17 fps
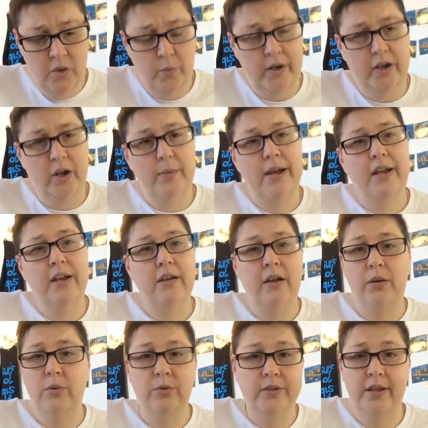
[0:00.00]
When I go back,
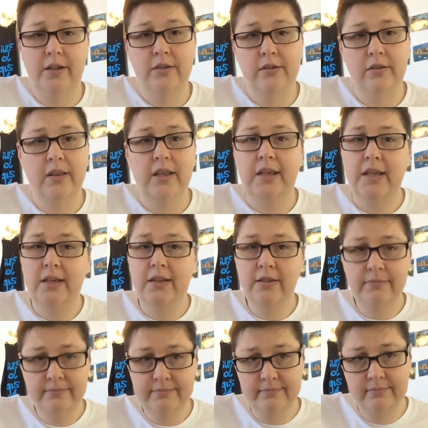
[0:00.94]
I will tell her
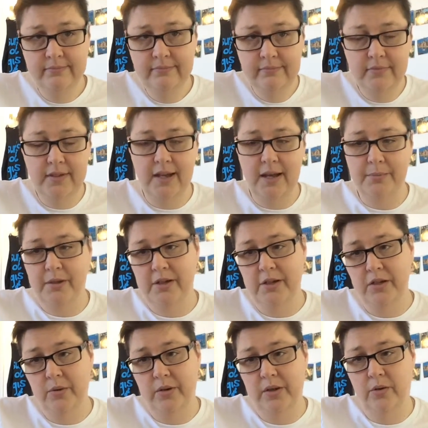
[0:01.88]
like, yeah, I'm
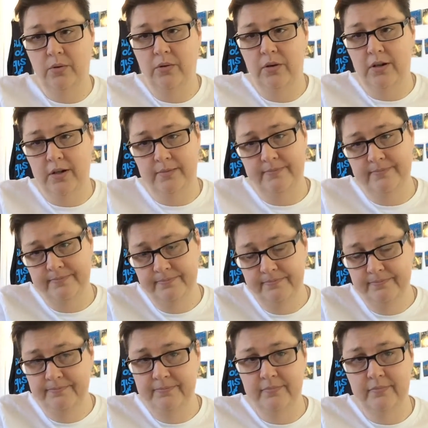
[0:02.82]
gonna do it, or
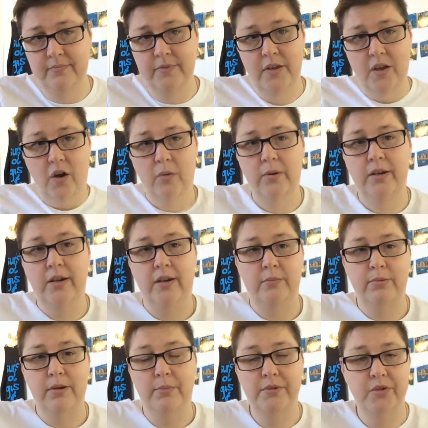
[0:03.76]
no, but
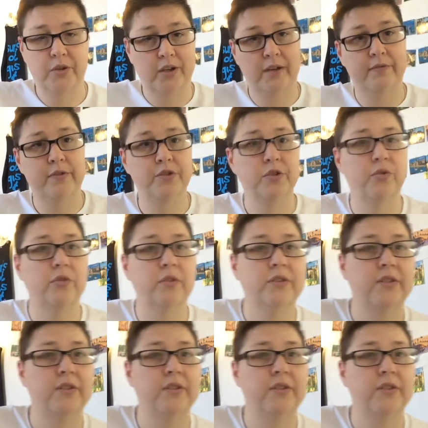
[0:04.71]
I'll probably still get a physical